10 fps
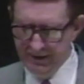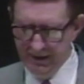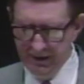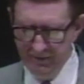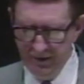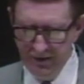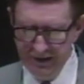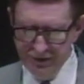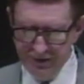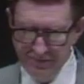
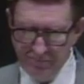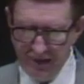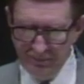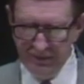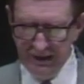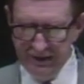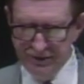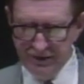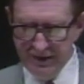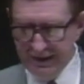liberation,
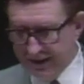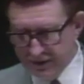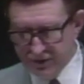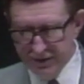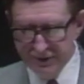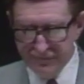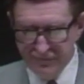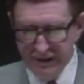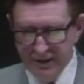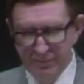population, elections,
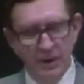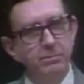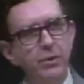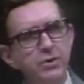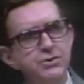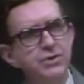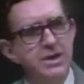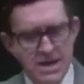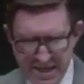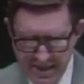freedom,
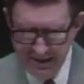abortion,